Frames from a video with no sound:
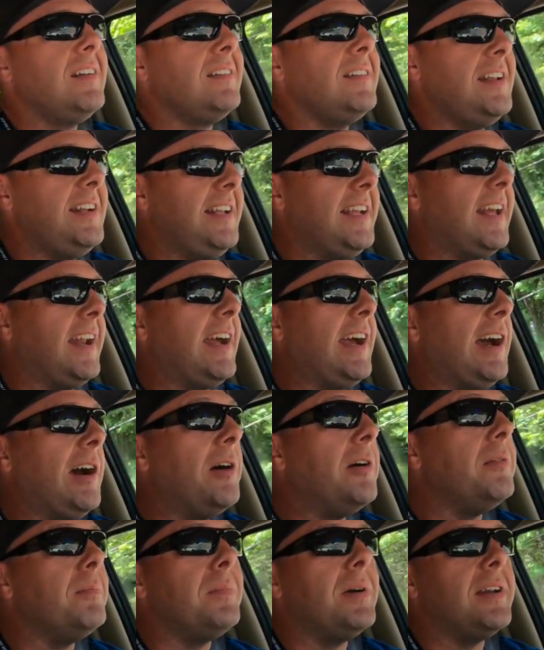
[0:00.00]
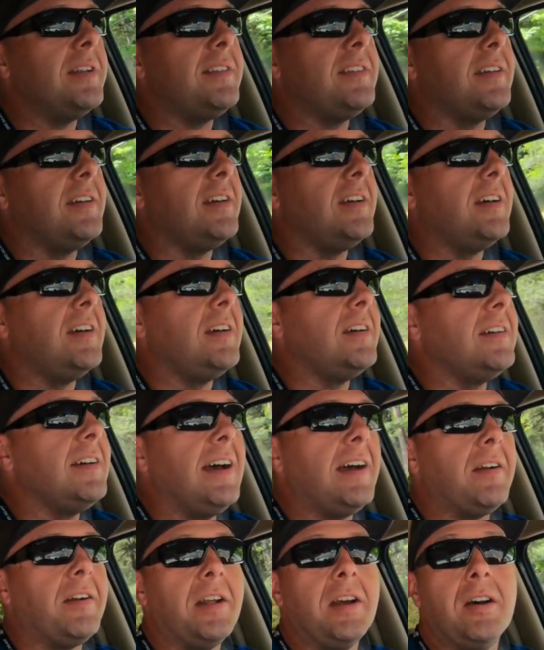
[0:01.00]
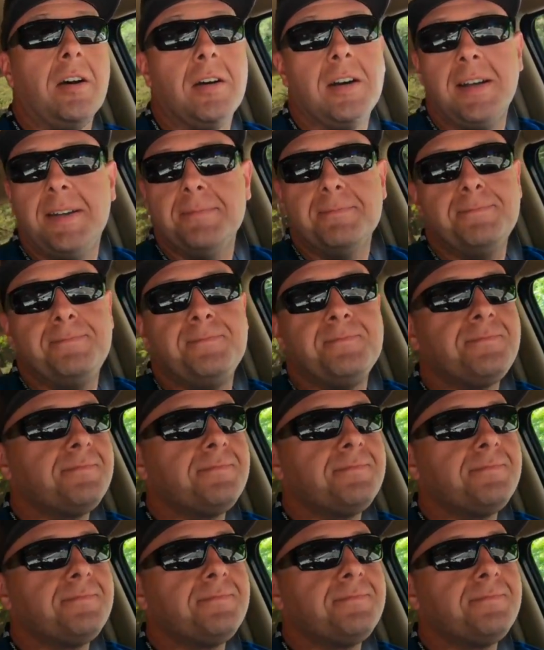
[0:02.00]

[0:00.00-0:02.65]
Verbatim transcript: need to get out, but uh, I don't know. I'm...